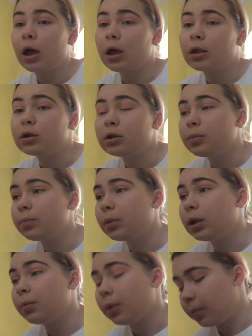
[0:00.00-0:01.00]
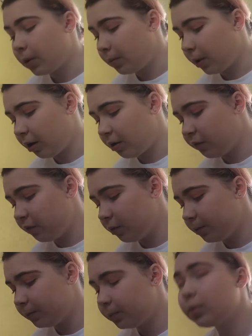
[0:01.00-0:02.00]
and me and my mum have
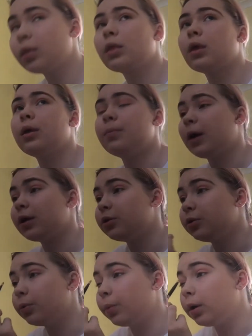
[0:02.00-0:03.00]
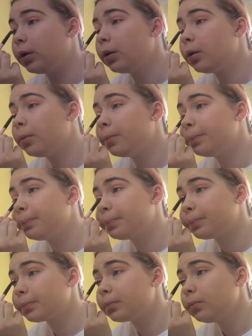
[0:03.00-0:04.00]
a patterned one
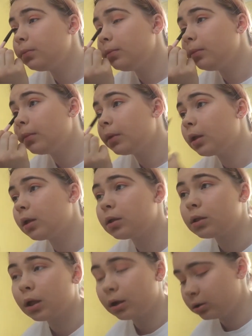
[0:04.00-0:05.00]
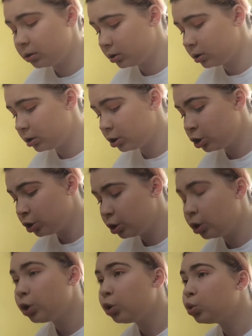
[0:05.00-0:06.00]
and that,
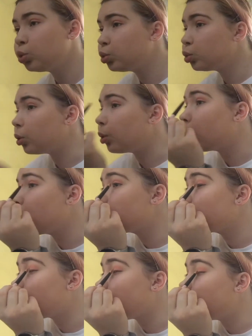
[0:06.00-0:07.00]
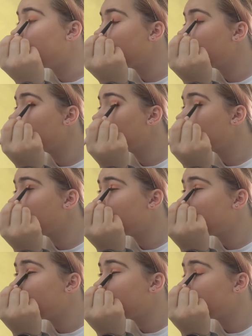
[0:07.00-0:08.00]
so yeah,
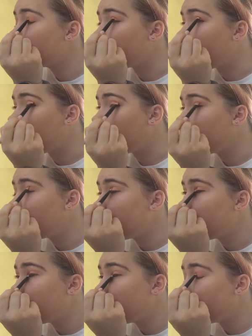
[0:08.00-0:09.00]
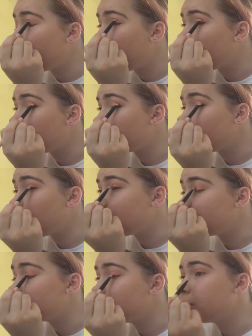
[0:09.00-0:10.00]
to wear. But I haven't
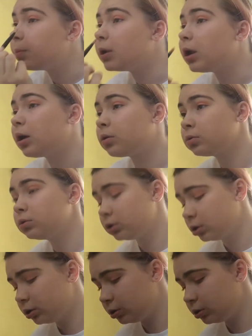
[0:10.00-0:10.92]
actually been out